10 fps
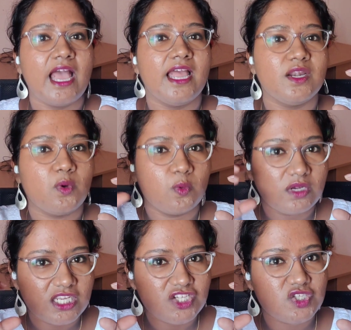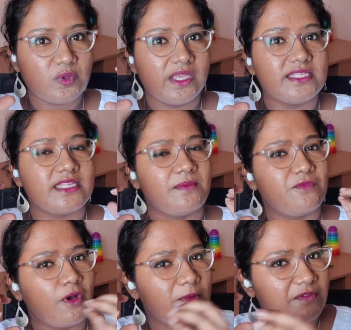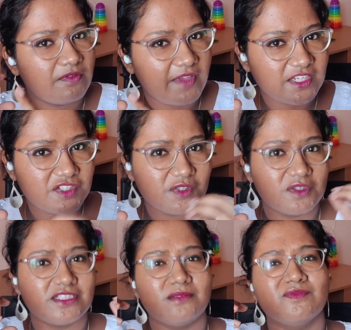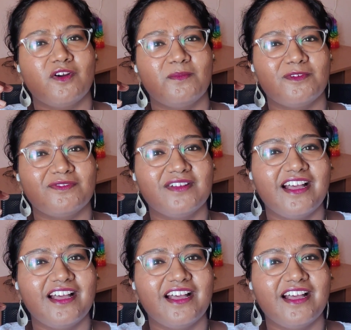and only showing some form of affection or some form of